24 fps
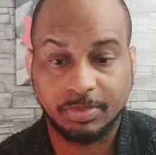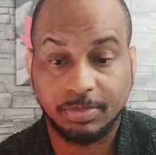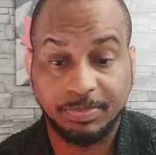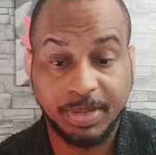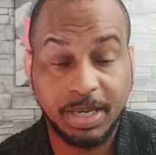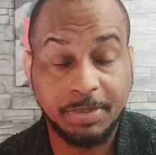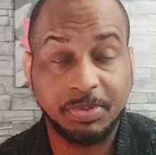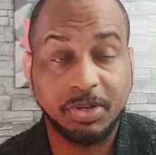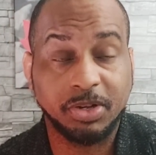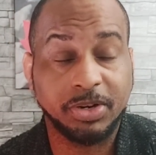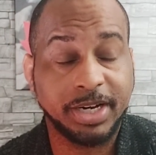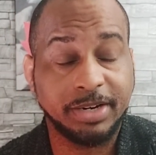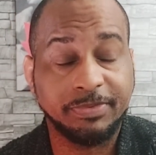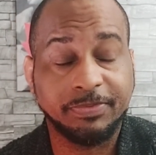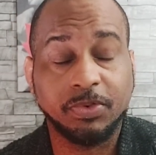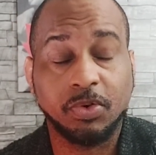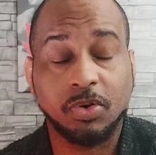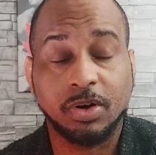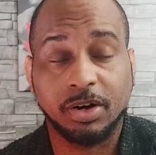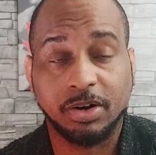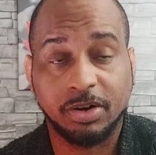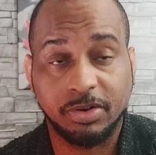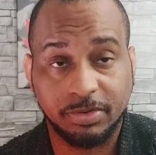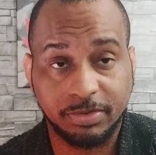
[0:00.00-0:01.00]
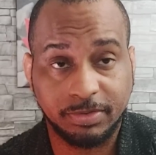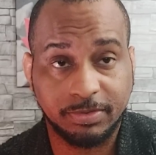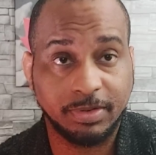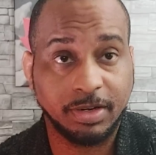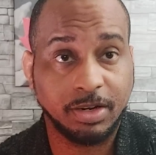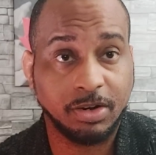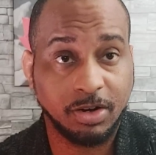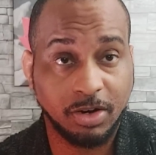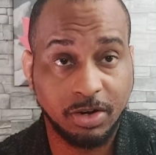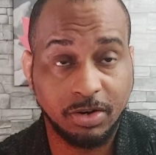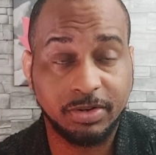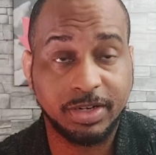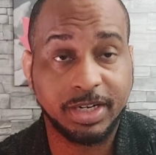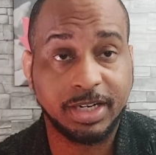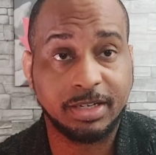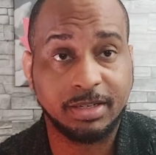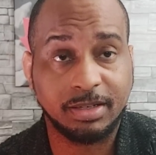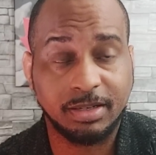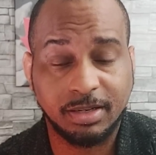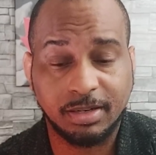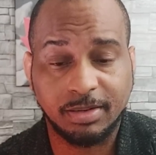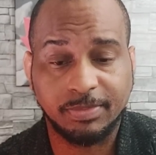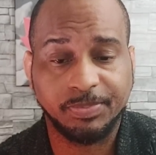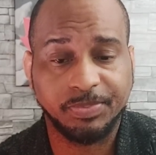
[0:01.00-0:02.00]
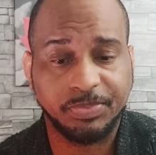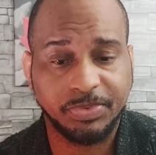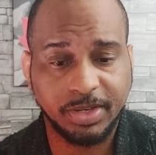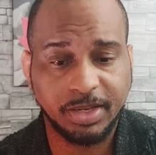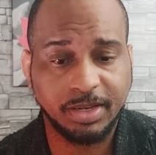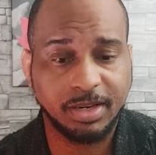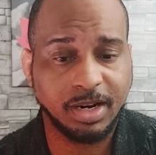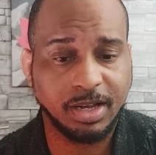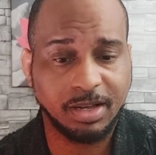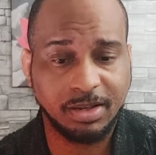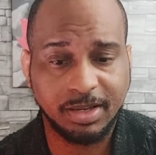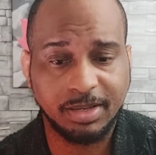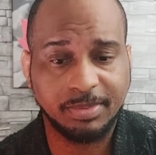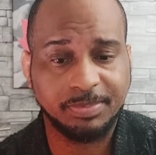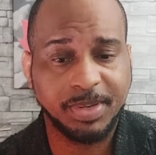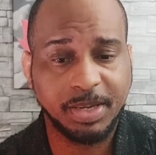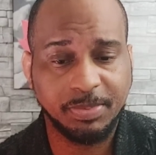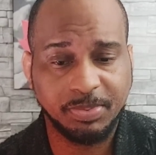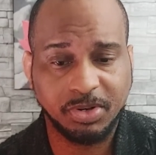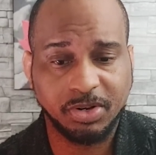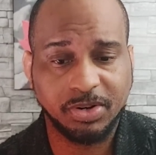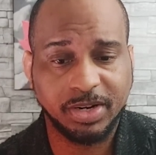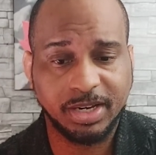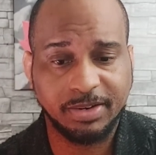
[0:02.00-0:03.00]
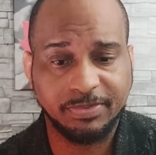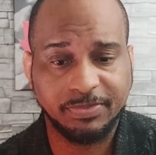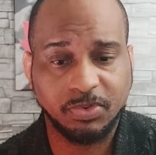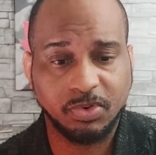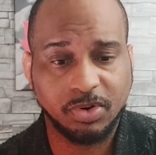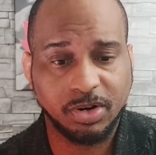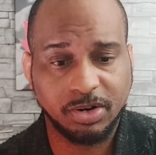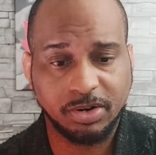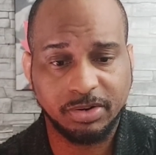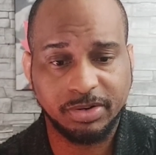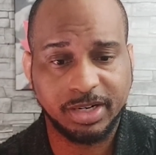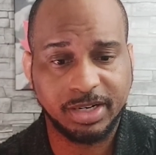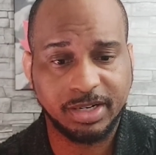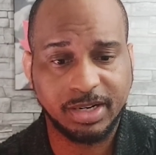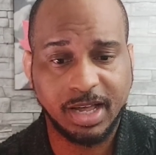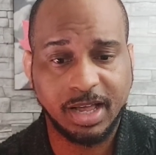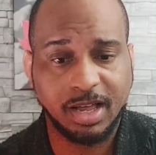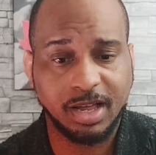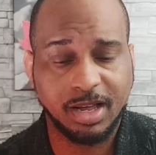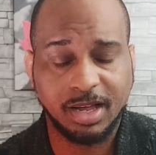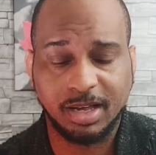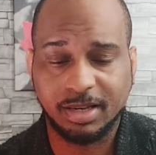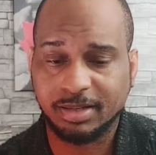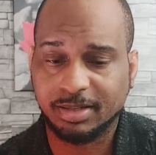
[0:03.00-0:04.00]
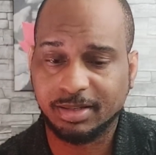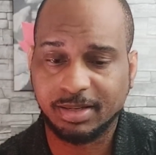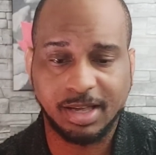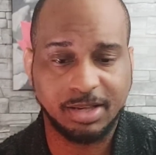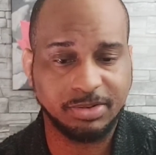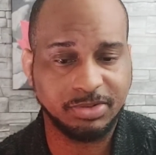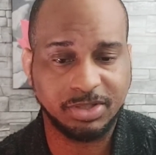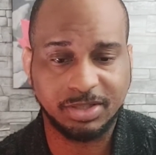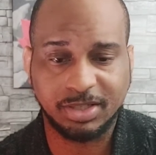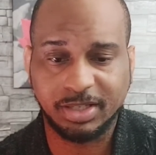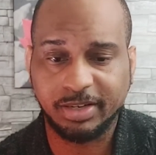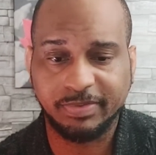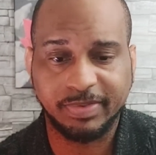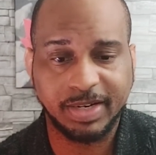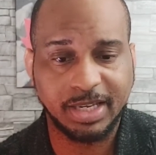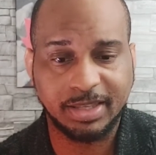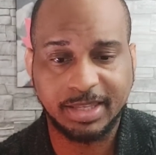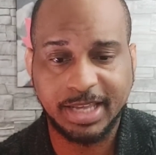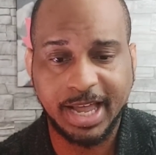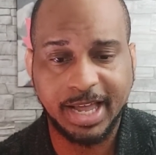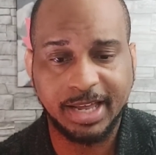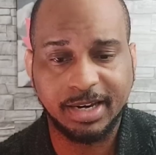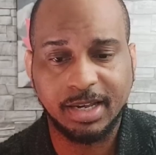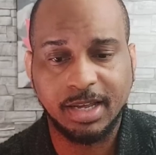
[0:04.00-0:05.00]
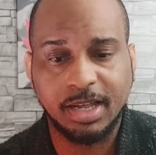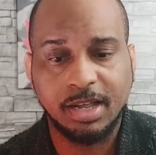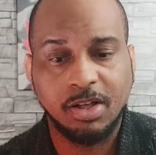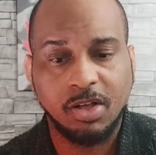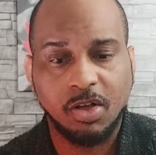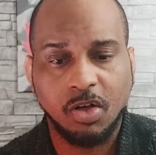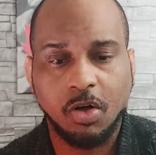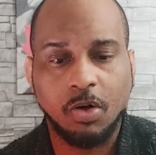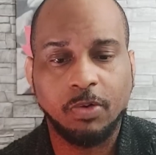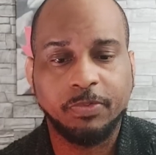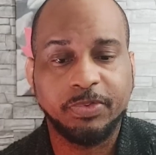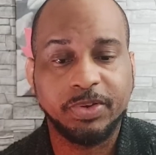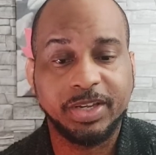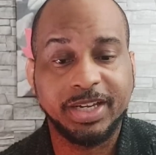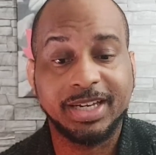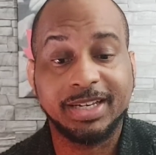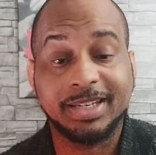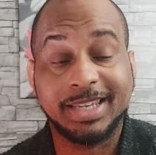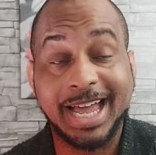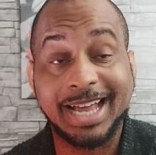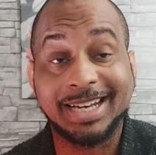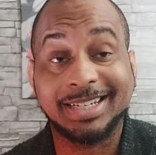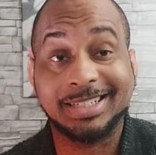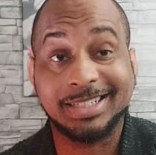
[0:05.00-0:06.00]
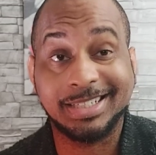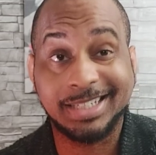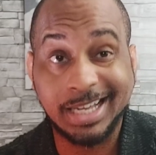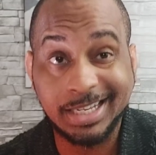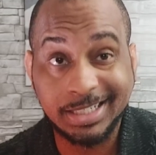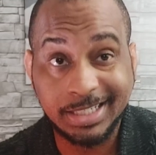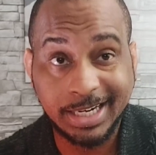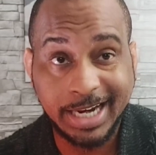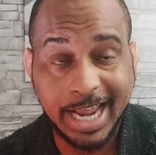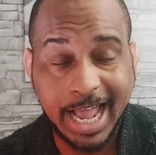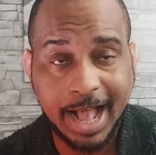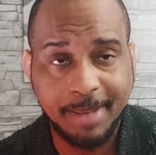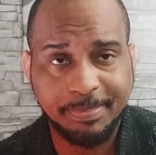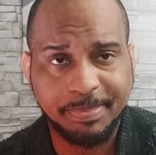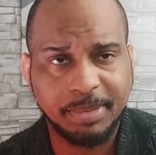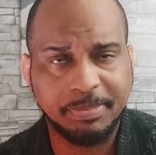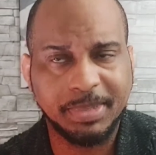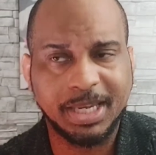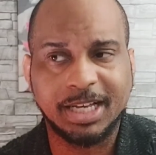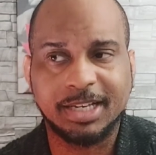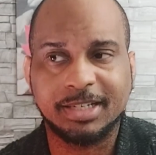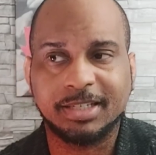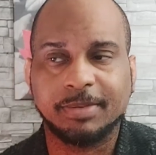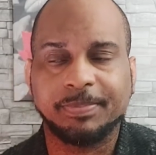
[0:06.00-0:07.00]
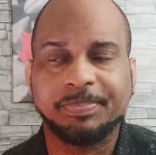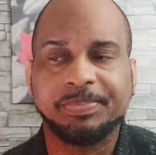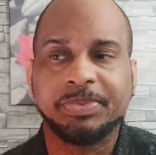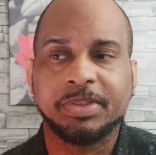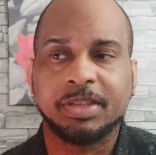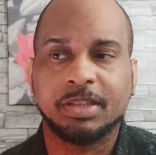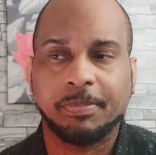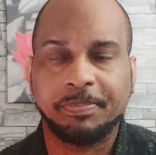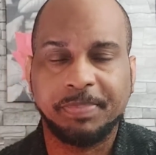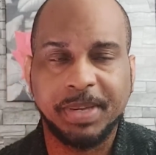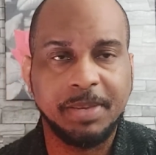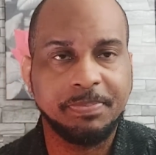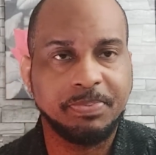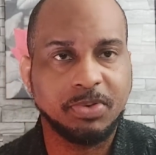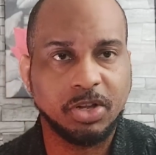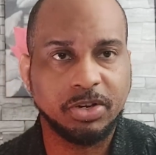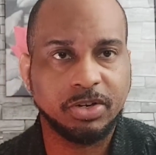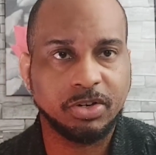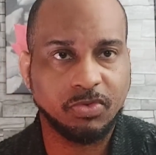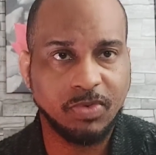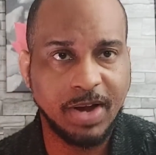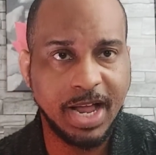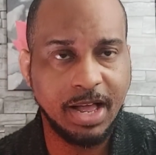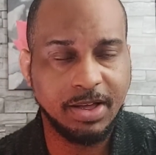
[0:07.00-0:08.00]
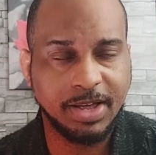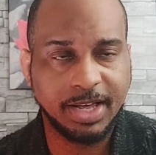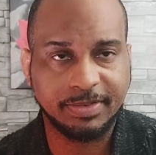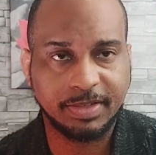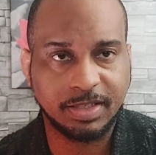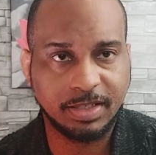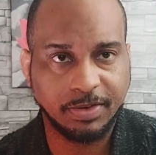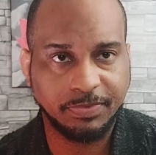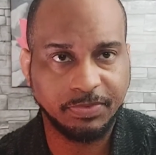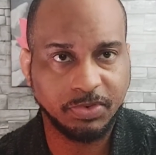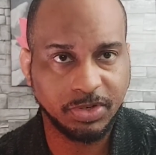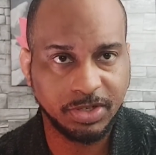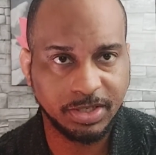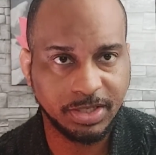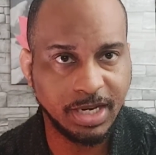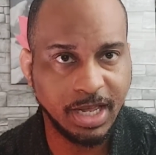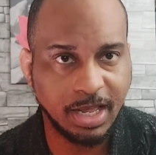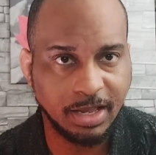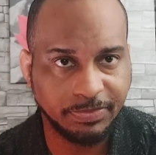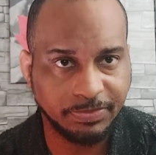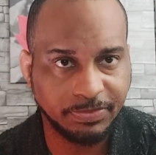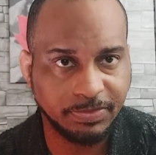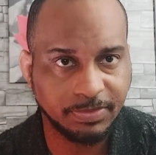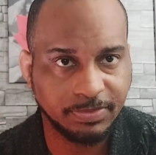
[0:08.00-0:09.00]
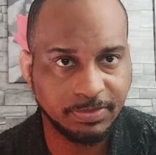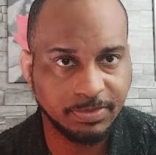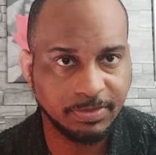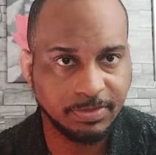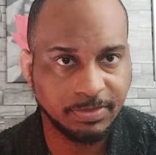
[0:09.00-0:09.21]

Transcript: people are in for a hurt, hurting. You know, people are in for a hurting. I'll, I'll just leave it at that. Hopefully, that doesn't happen because the people on the ground have suffered enough.